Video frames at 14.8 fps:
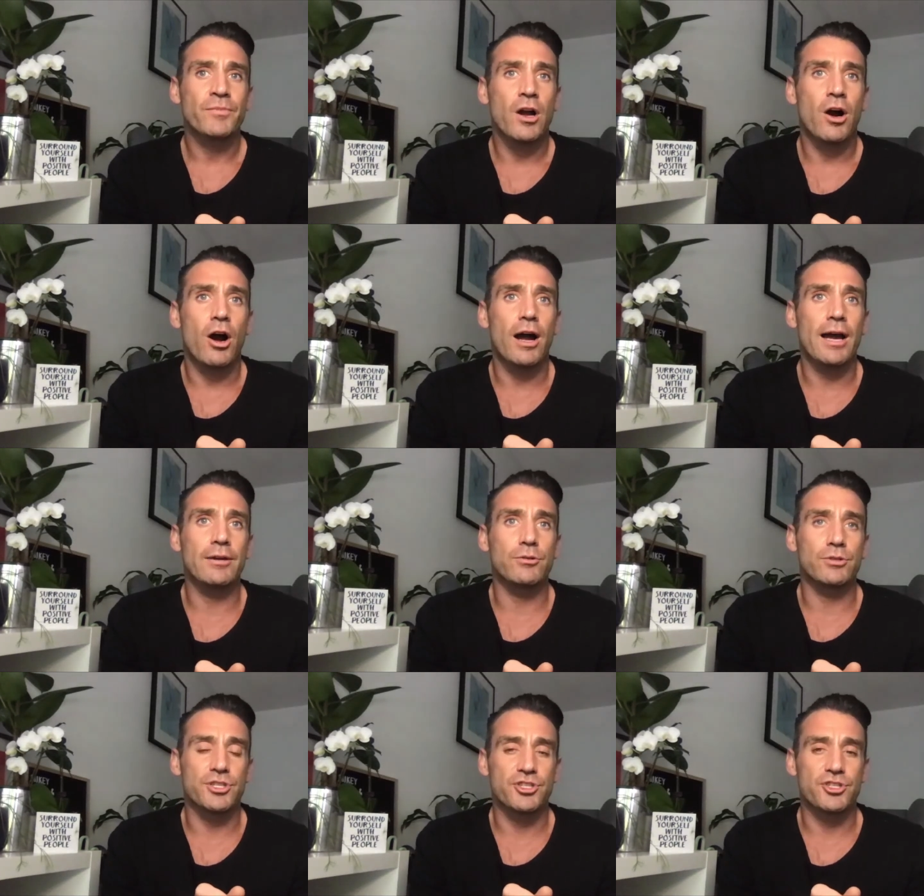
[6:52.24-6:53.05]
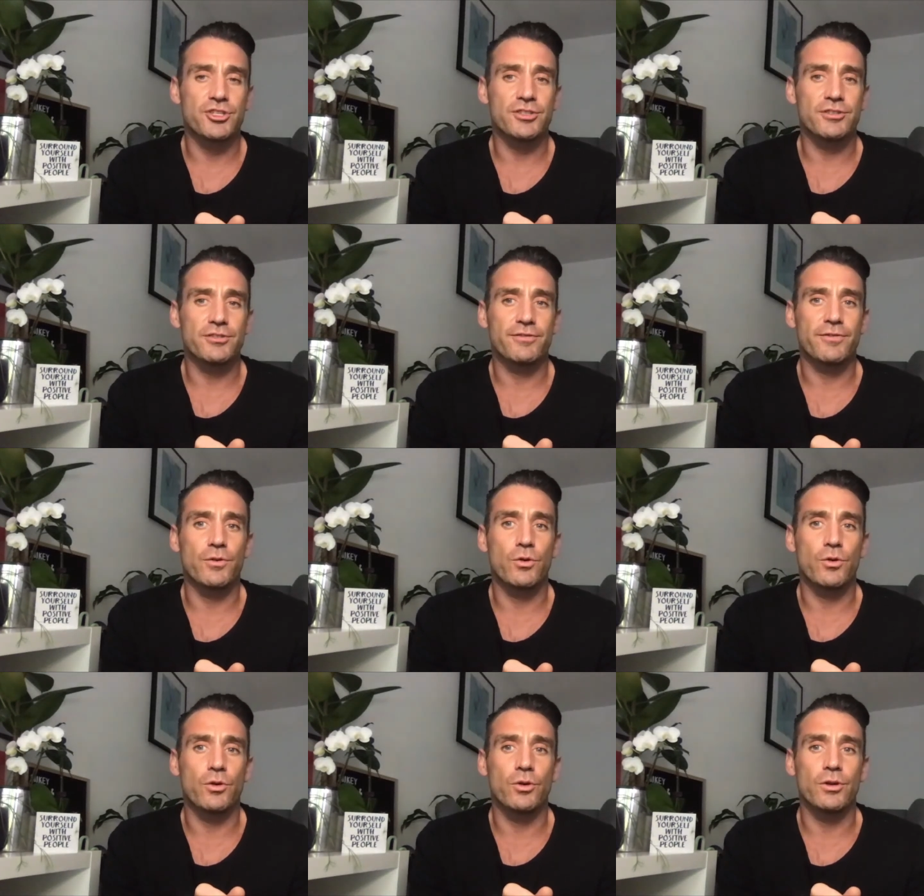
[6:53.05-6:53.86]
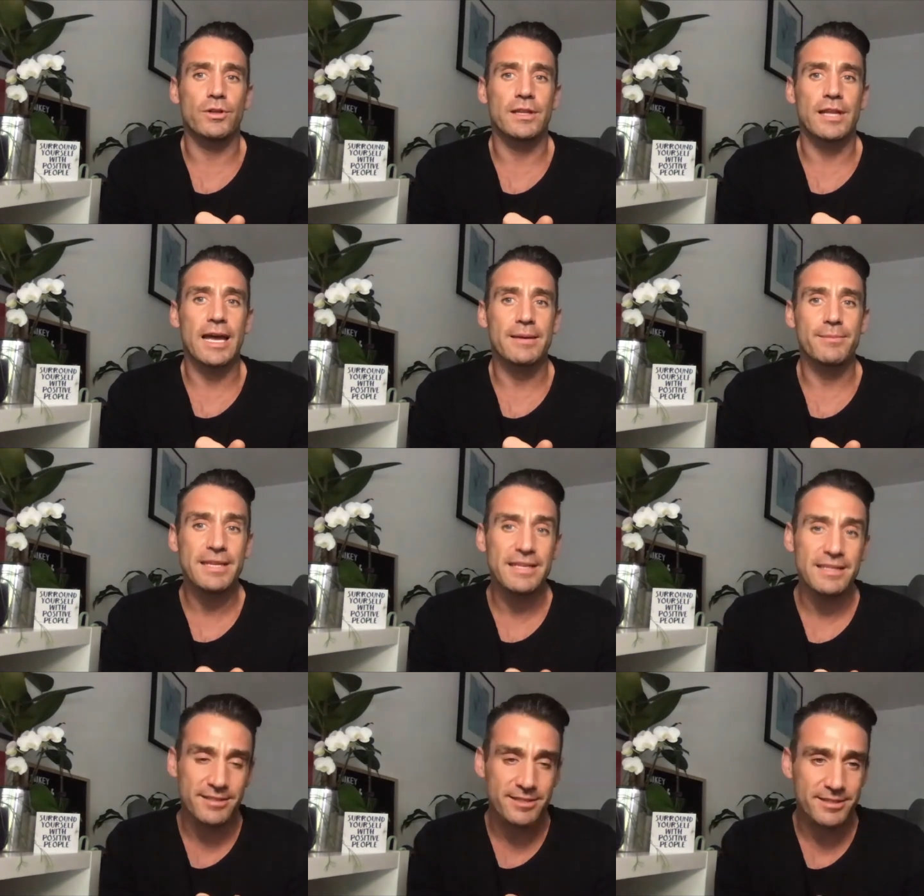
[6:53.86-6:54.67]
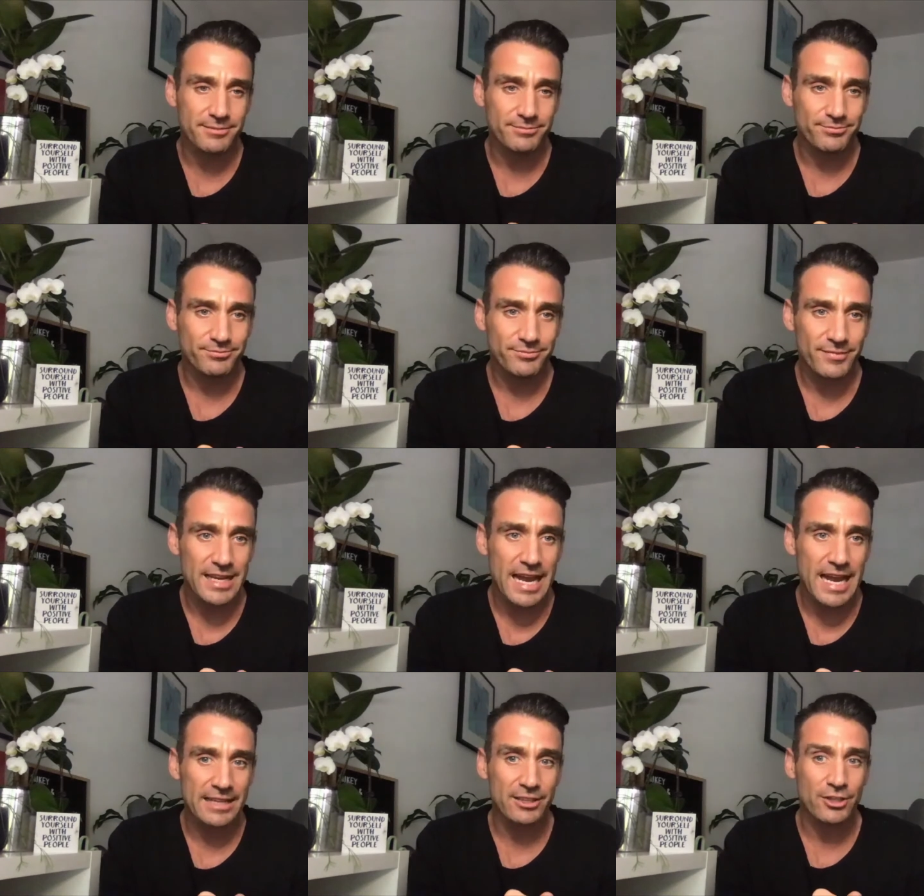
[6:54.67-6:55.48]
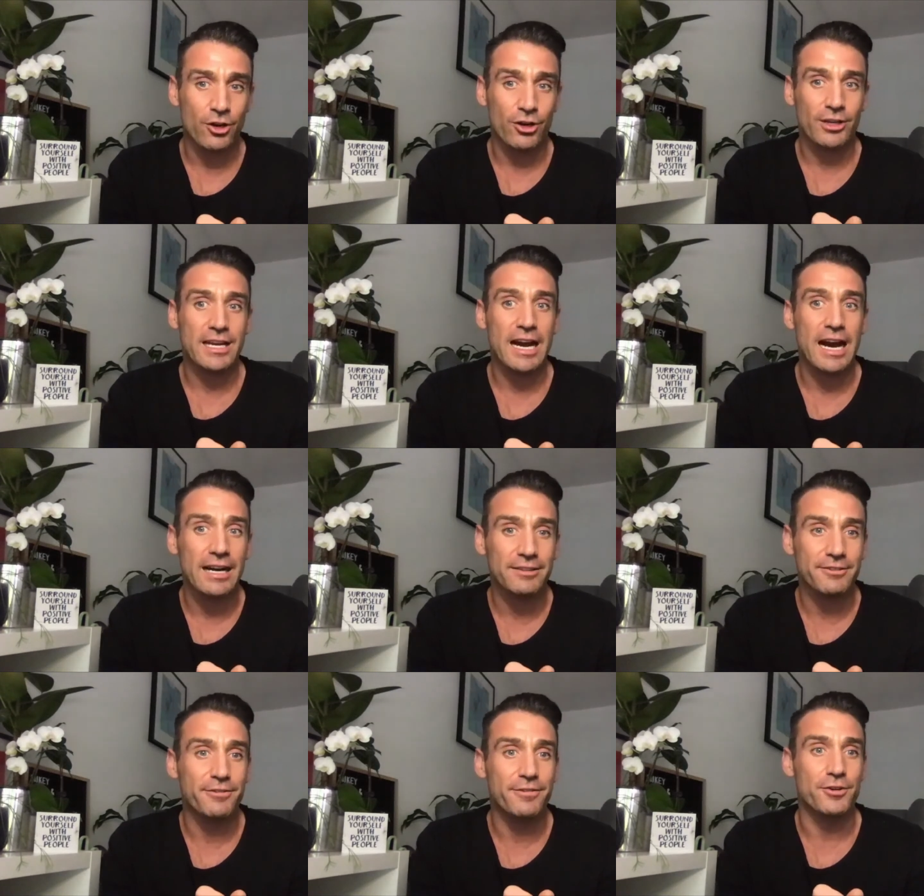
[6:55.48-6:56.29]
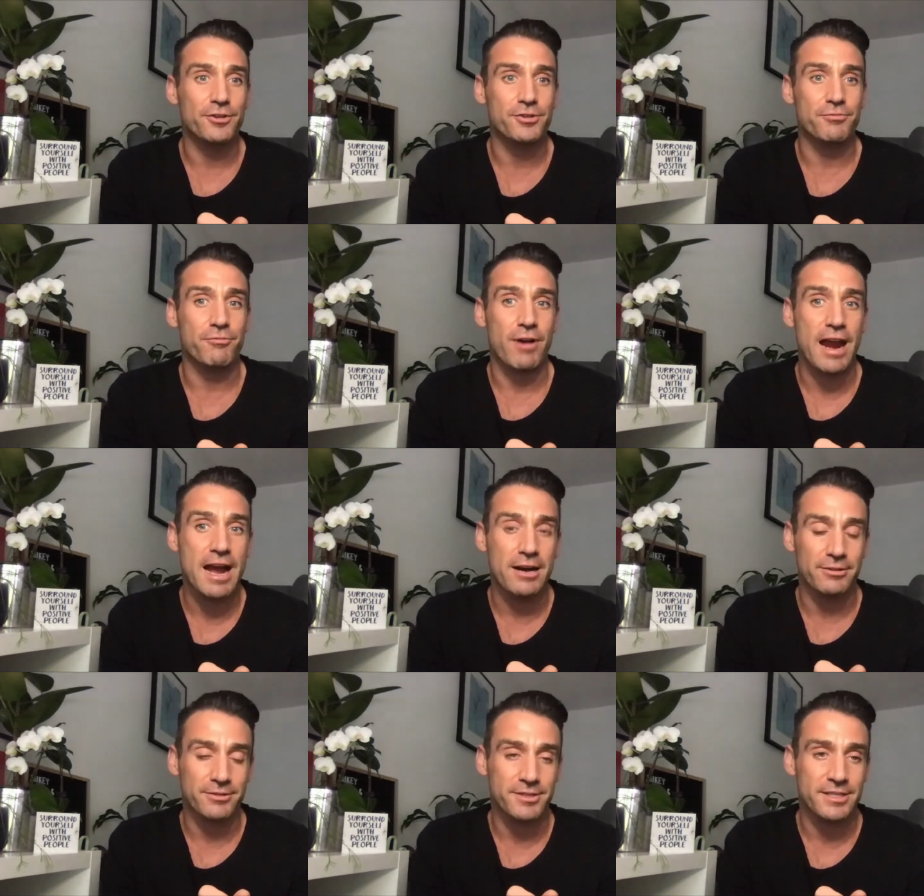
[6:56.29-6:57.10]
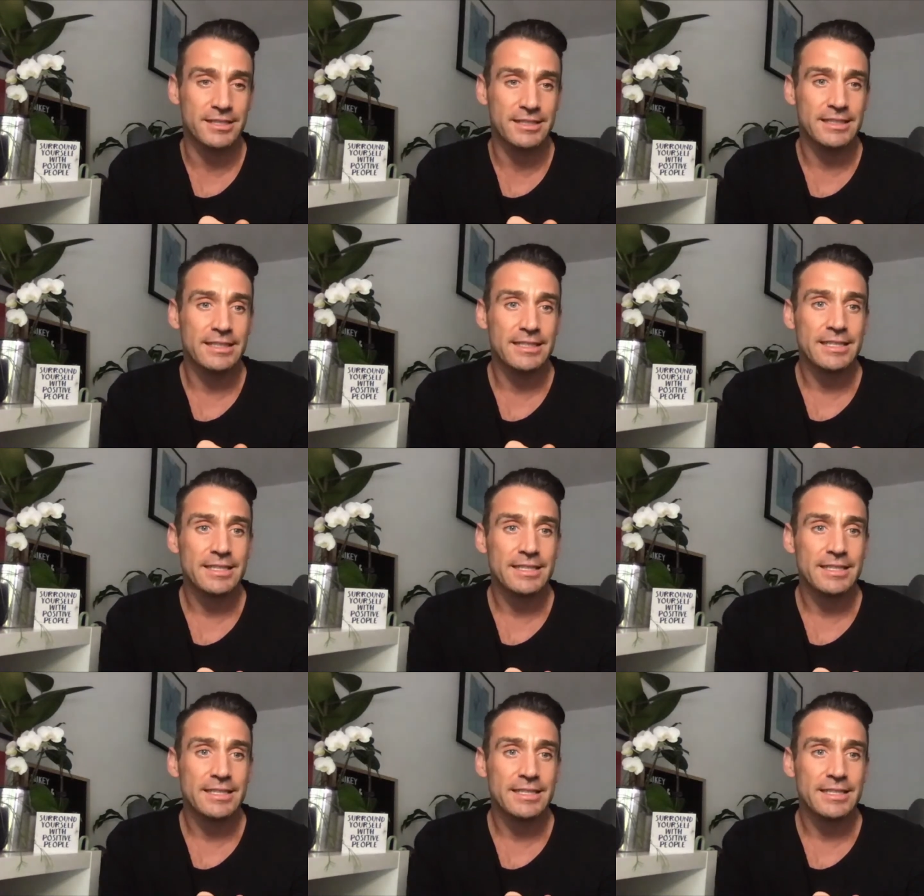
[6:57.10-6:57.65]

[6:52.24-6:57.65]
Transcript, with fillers: I auditioned for Les Mis and got cut first round. Right.